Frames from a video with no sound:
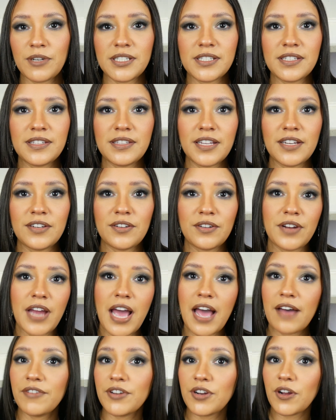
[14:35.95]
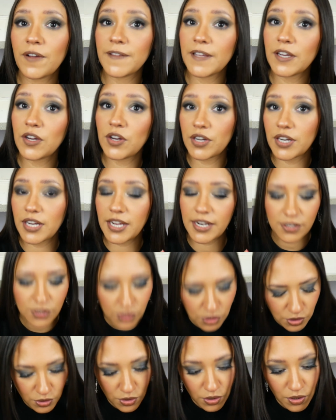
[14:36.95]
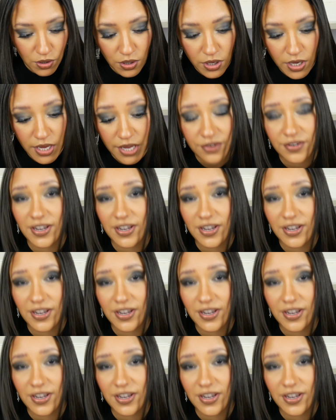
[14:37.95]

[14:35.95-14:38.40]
reason they don't have it on their online store.